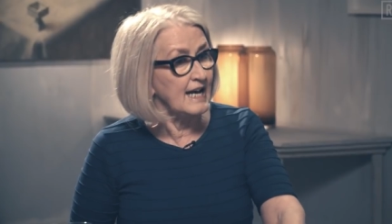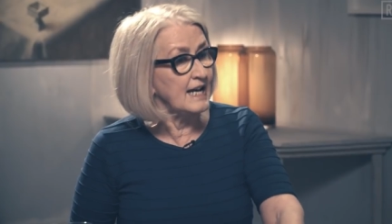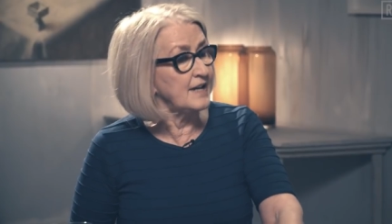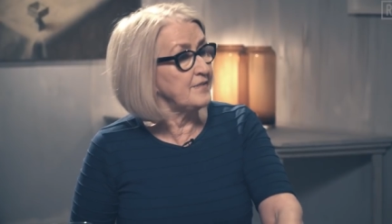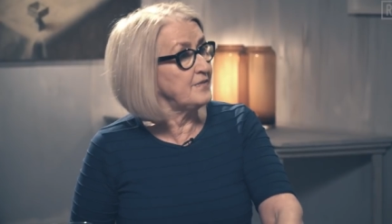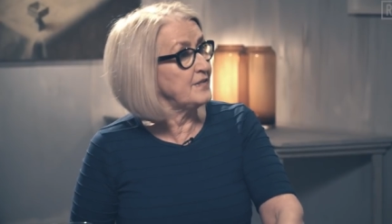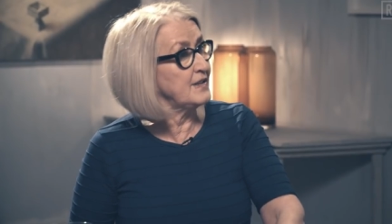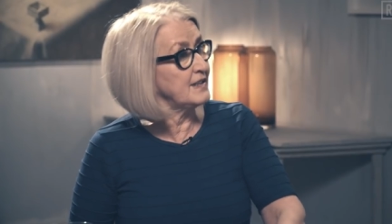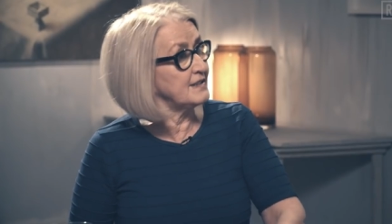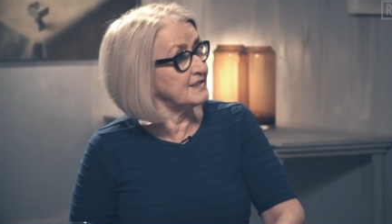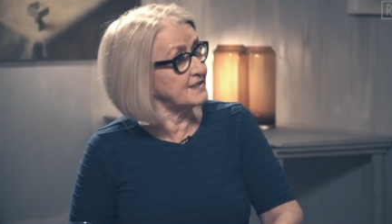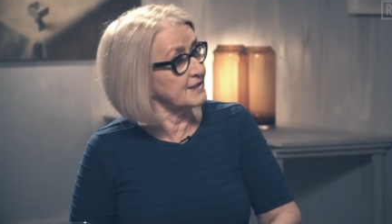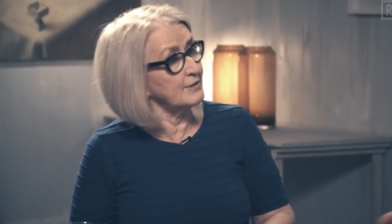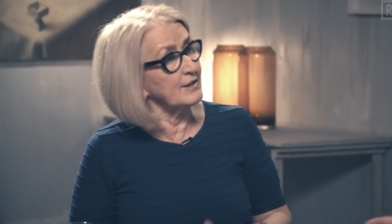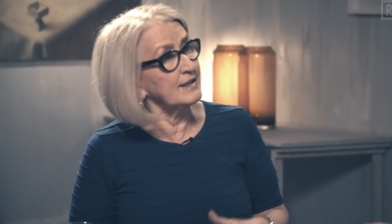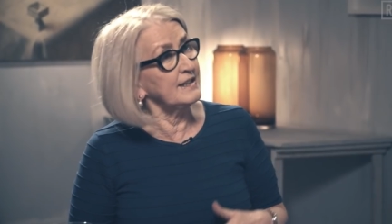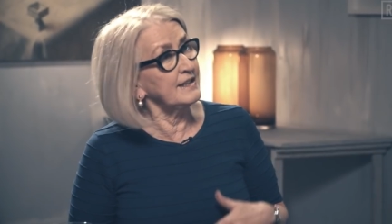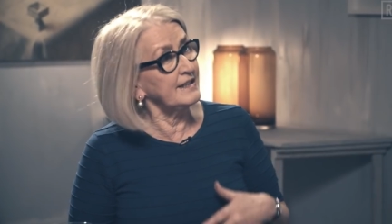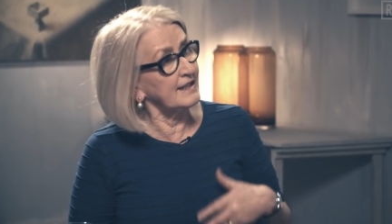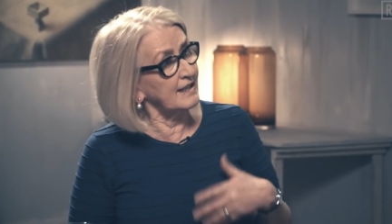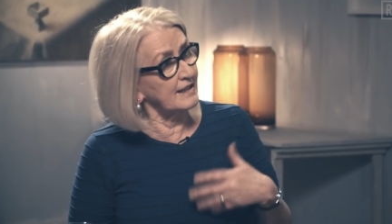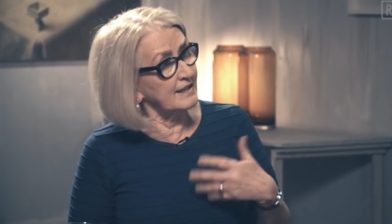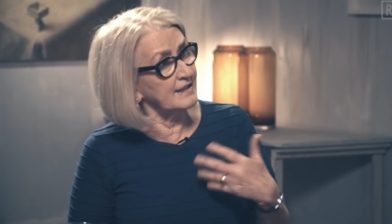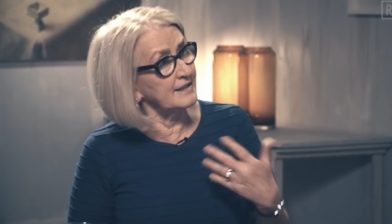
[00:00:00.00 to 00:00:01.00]
And there's
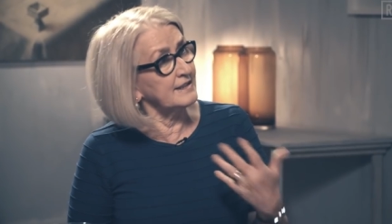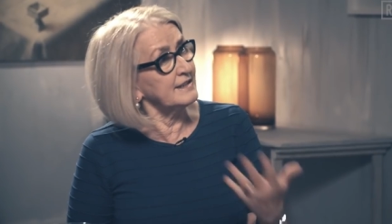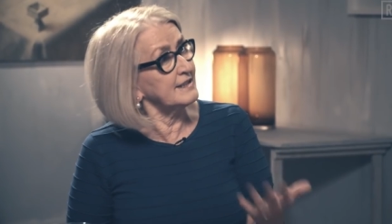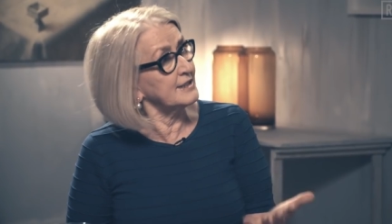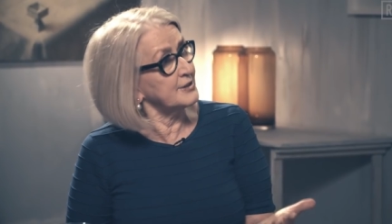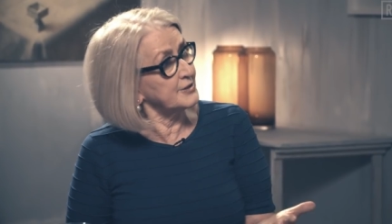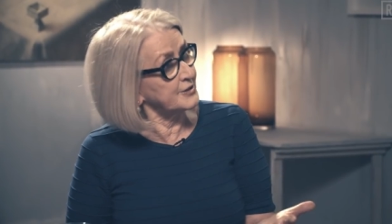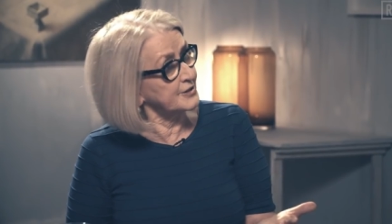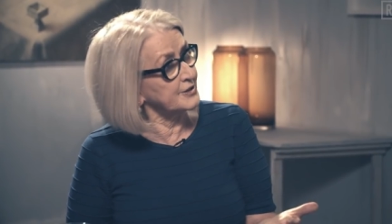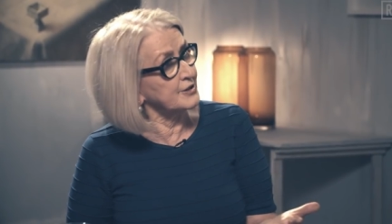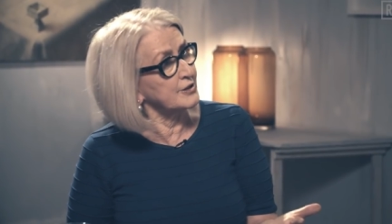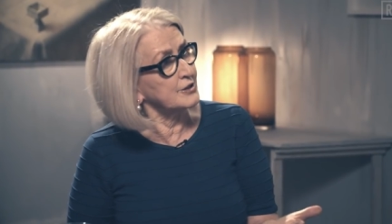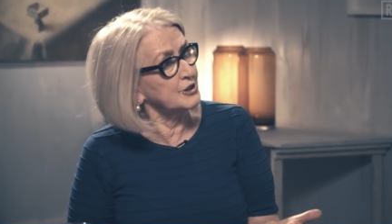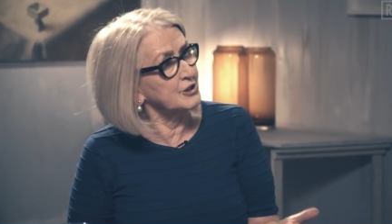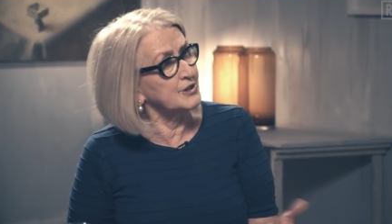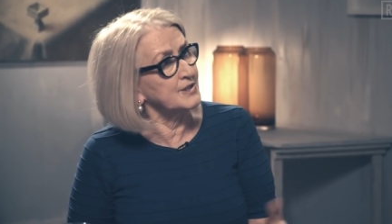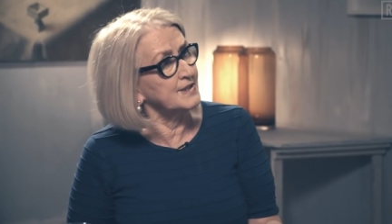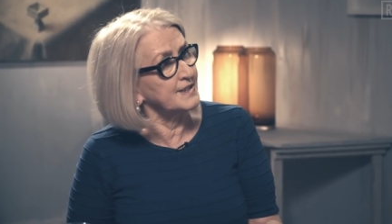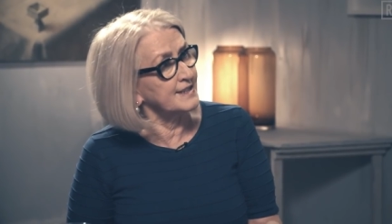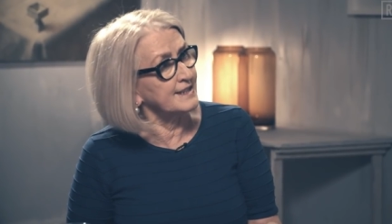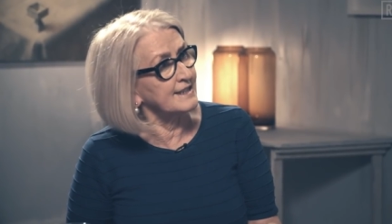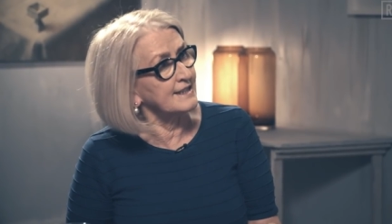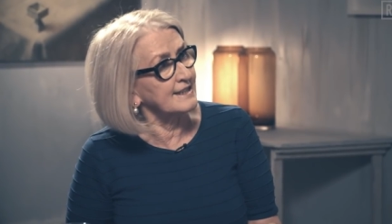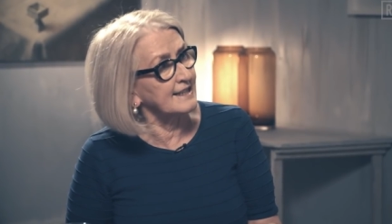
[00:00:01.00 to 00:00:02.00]
an
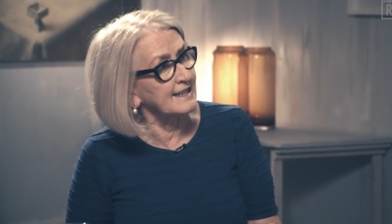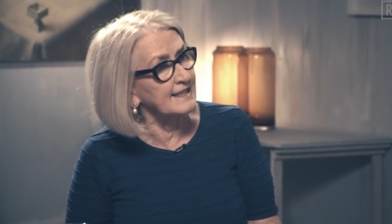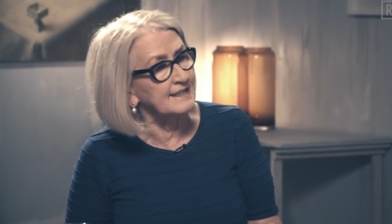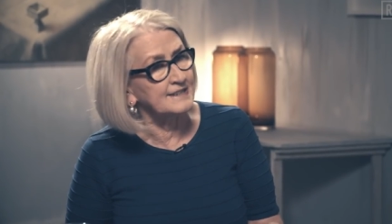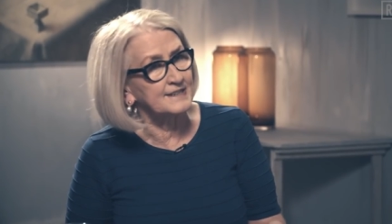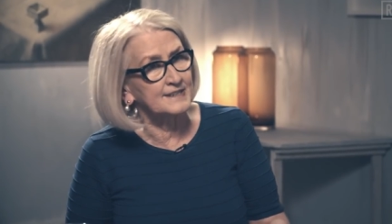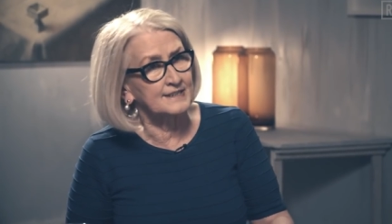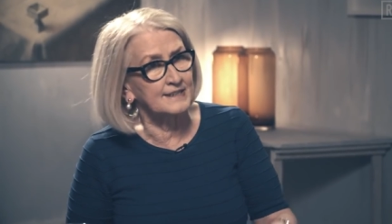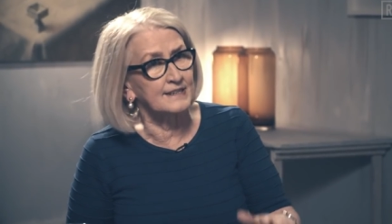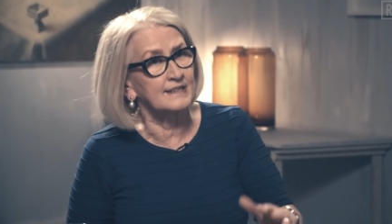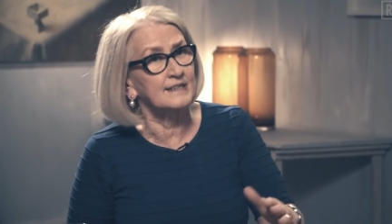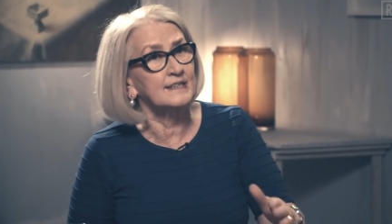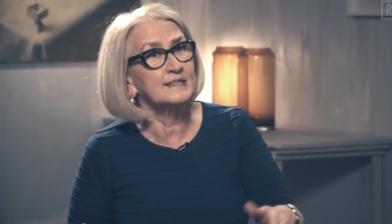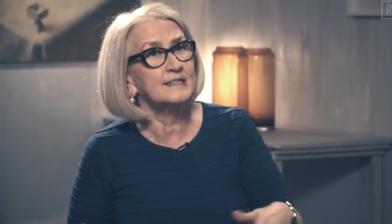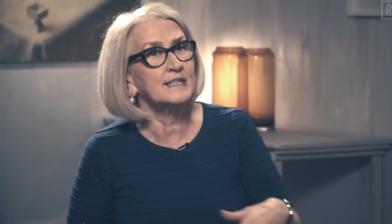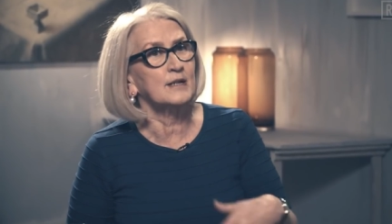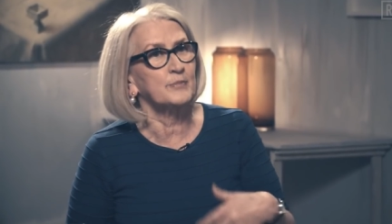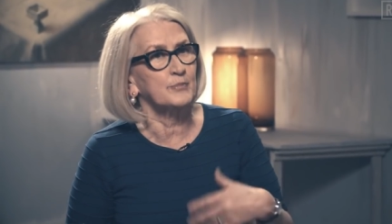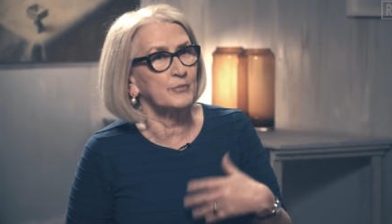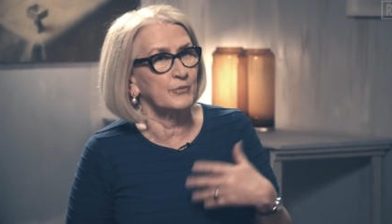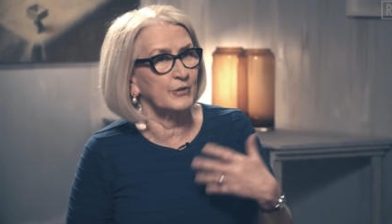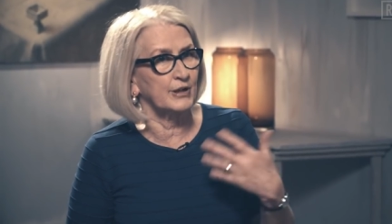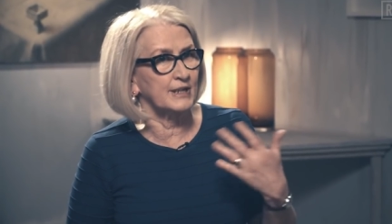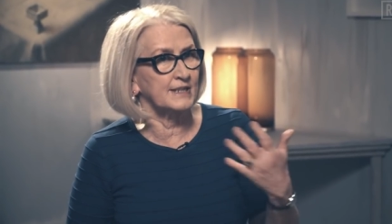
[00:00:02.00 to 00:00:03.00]
insurgency against it. There's
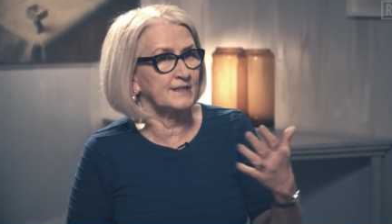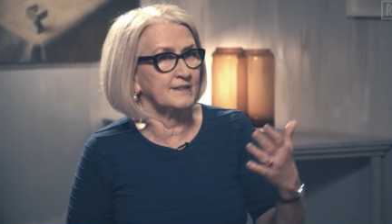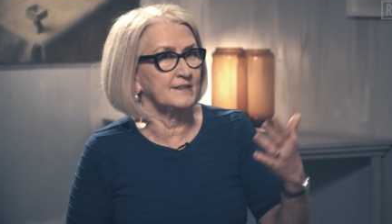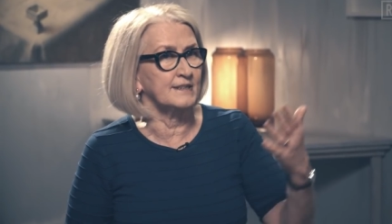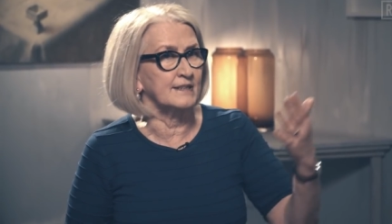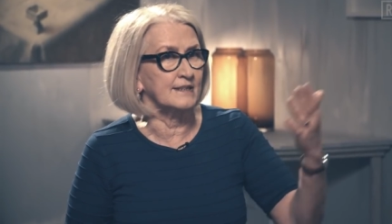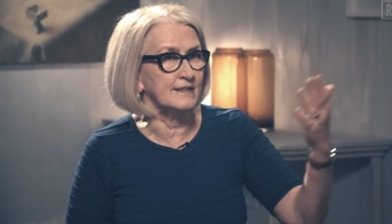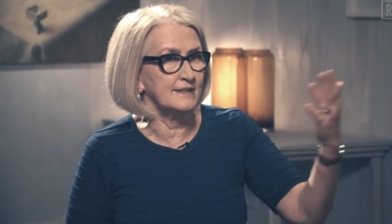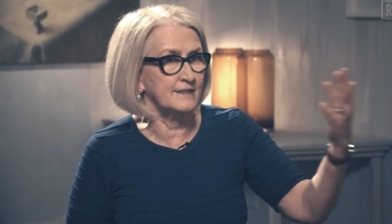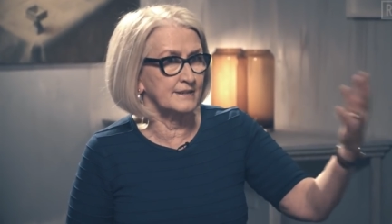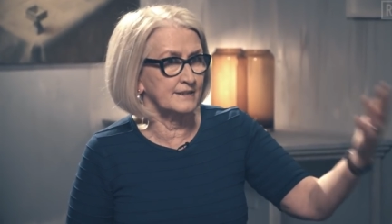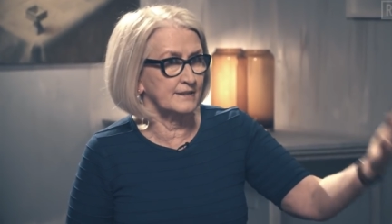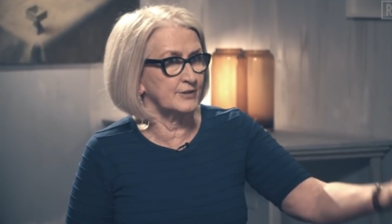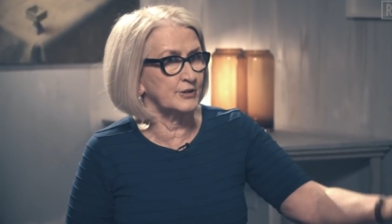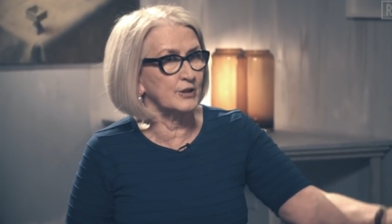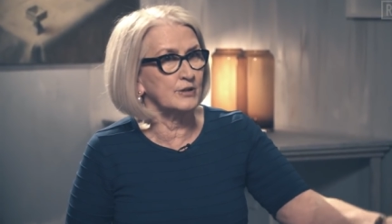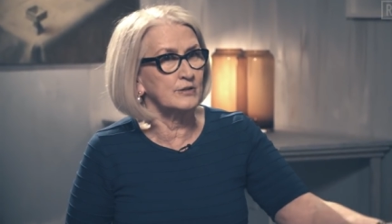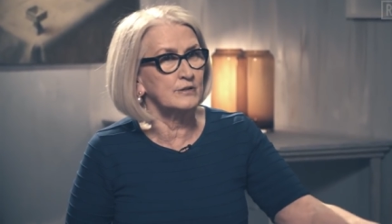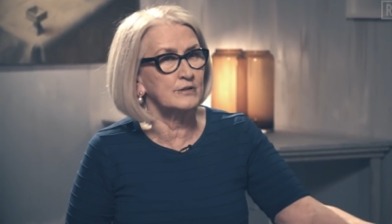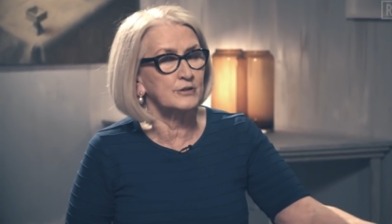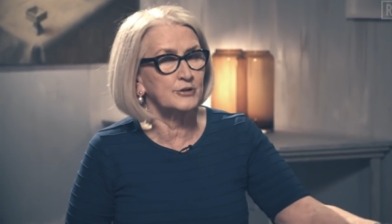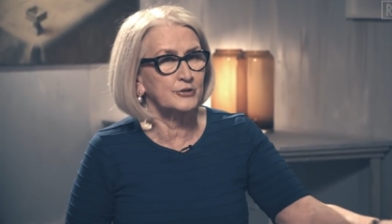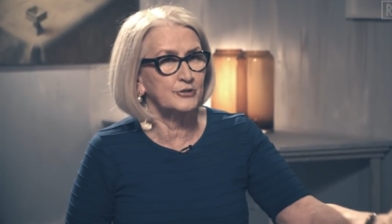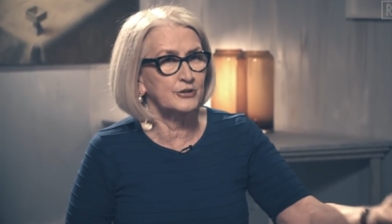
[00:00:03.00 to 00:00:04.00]
uprisings.
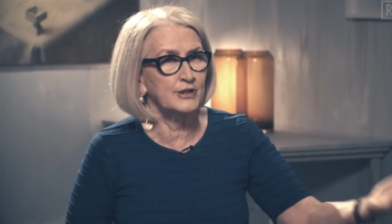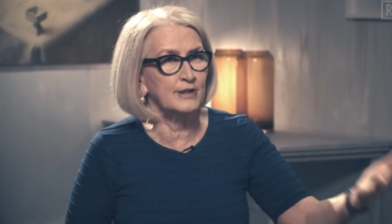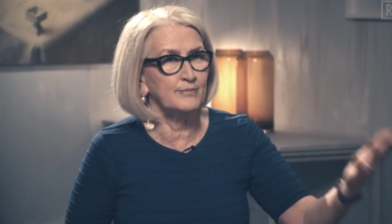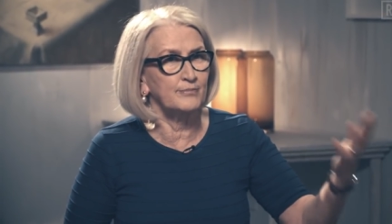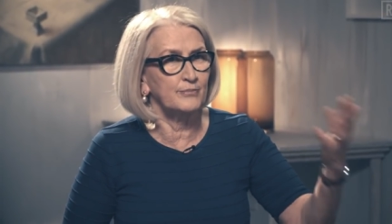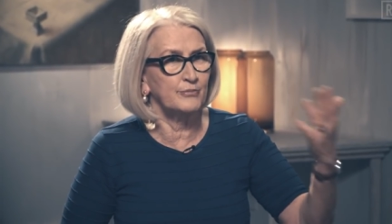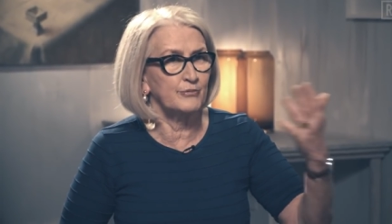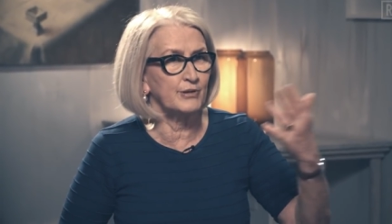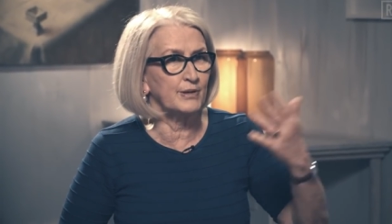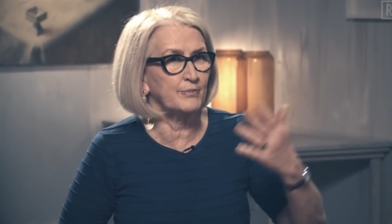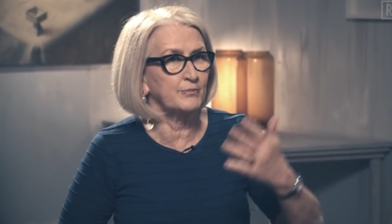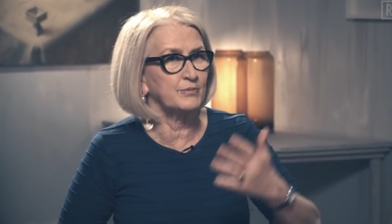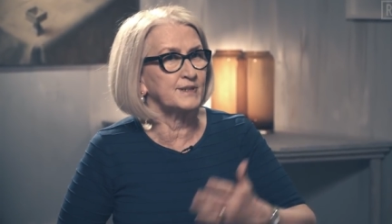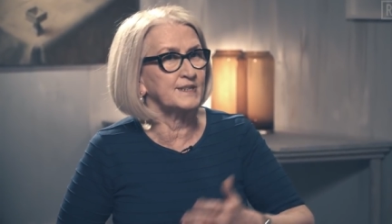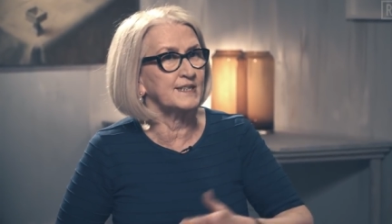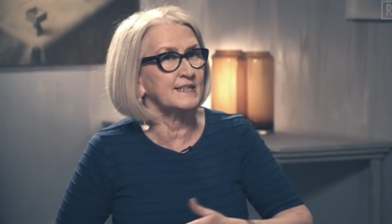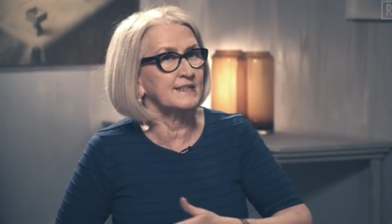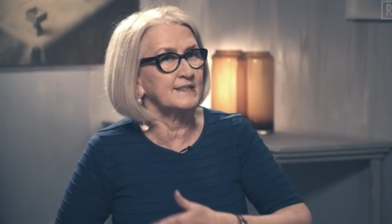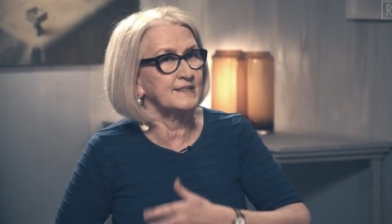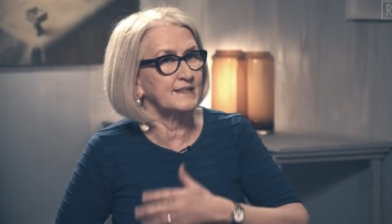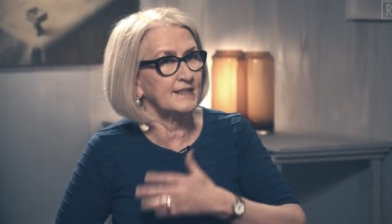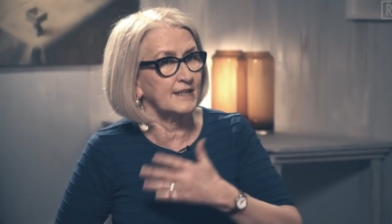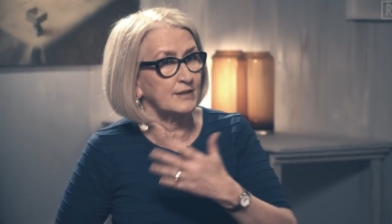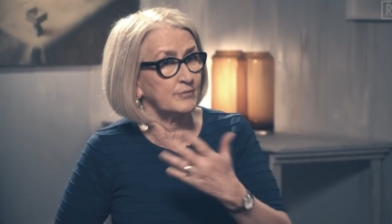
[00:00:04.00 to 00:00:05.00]
Donald Trump
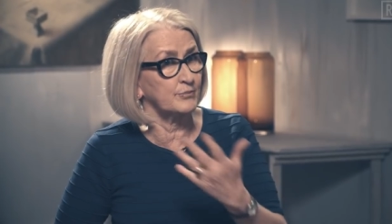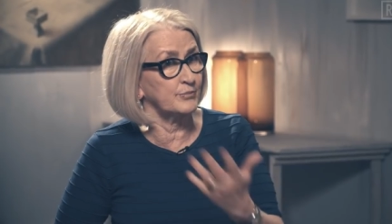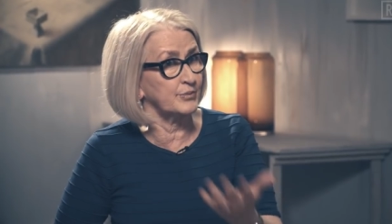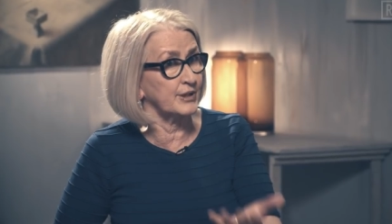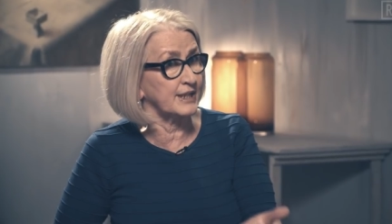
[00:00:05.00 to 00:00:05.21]
represents that.